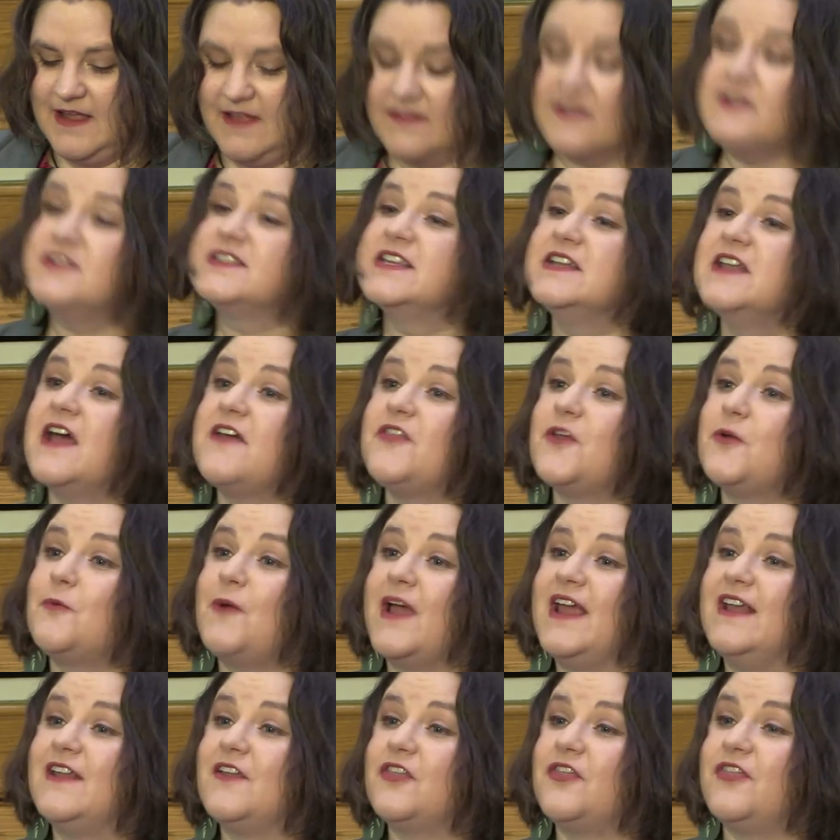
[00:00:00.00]
There's another
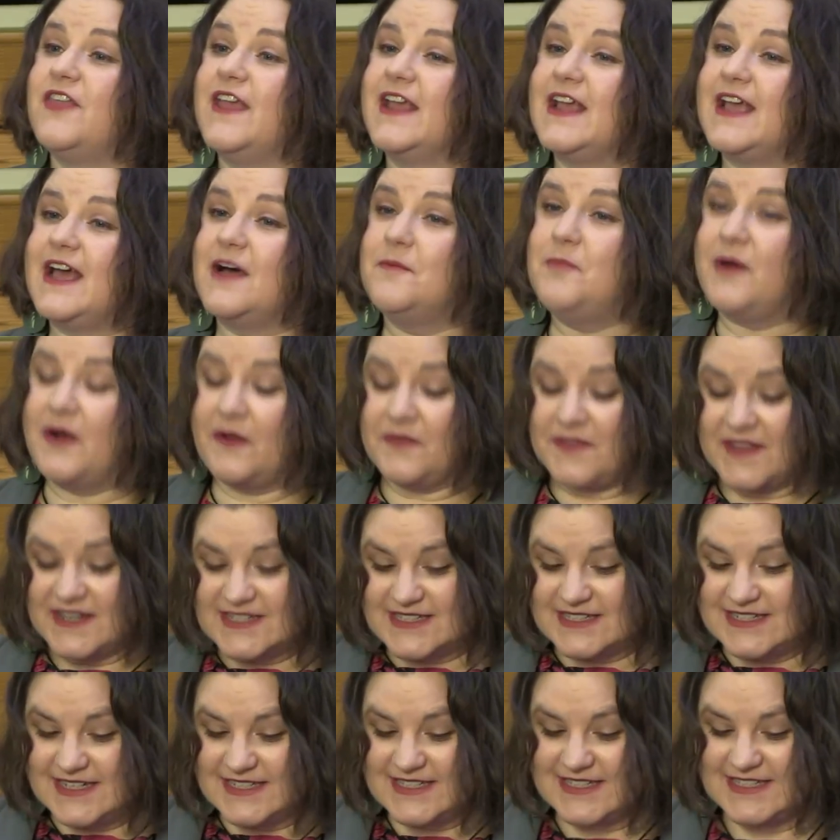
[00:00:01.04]
way to think about
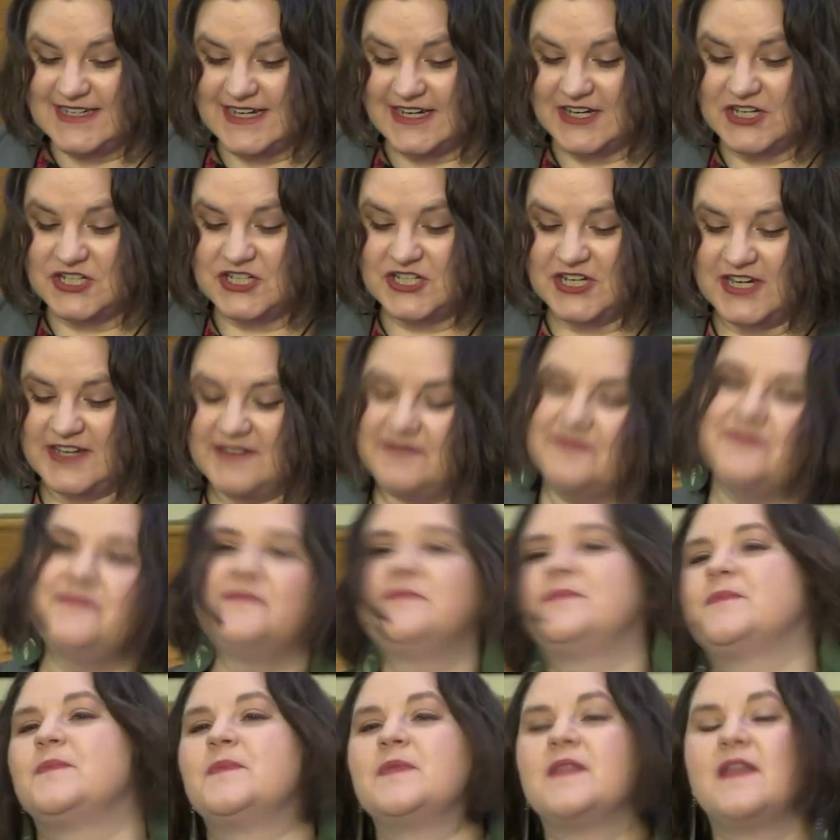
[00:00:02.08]
this distinction.
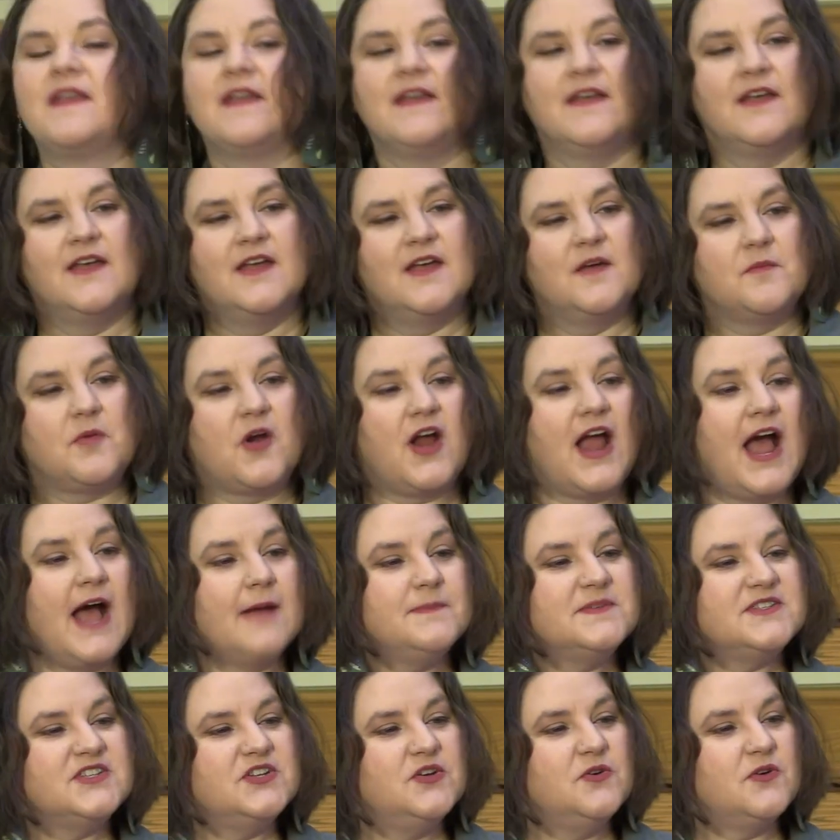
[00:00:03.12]

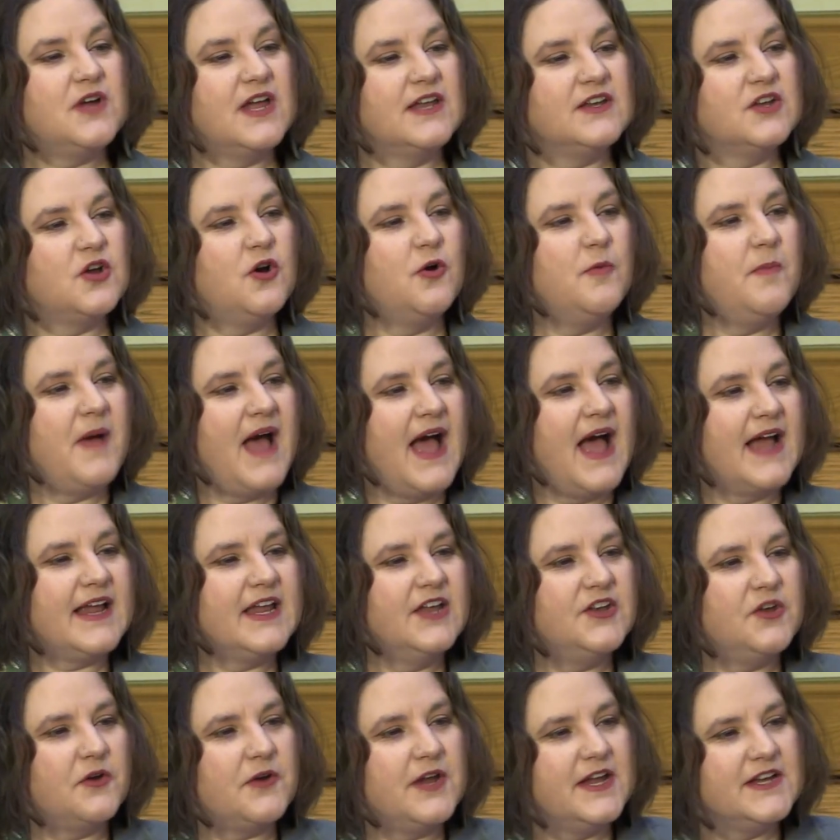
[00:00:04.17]
Perhaps you can go back
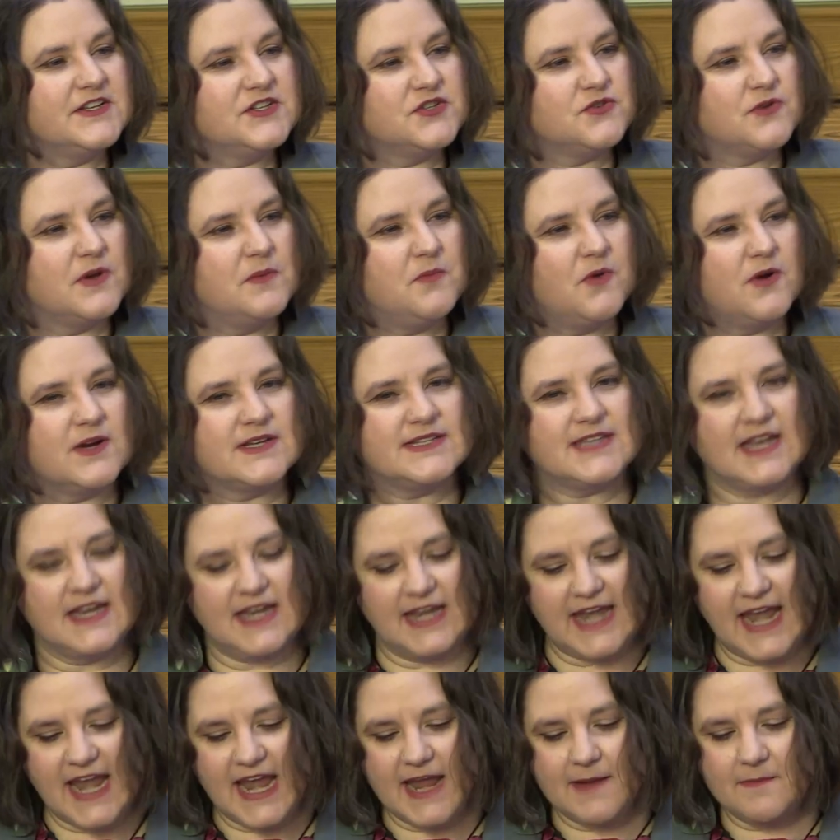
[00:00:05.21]
in your history books and
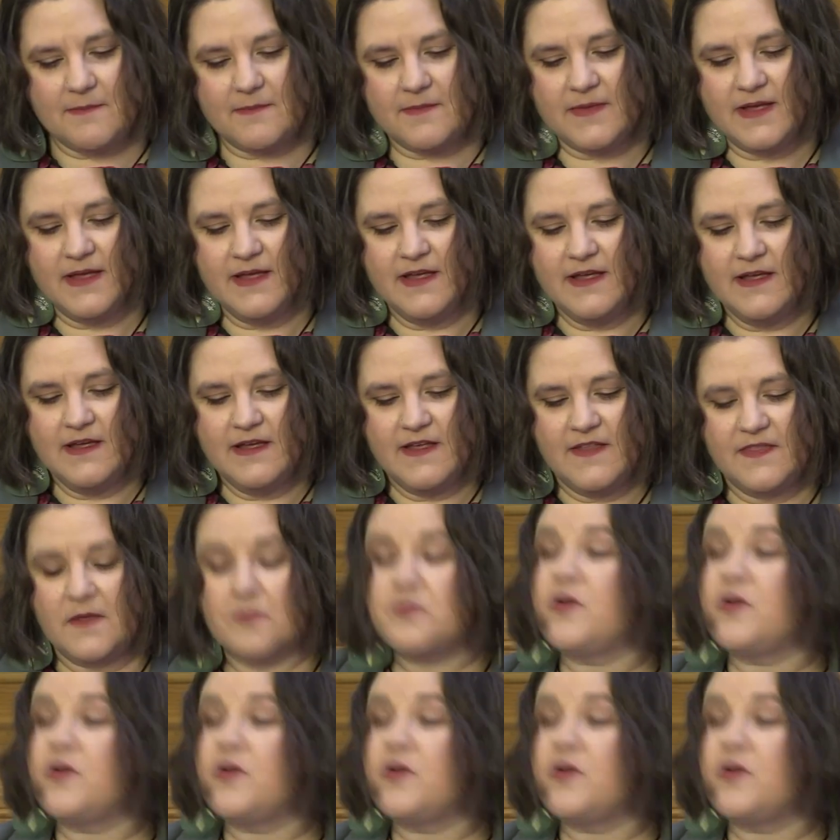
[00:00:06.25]
name the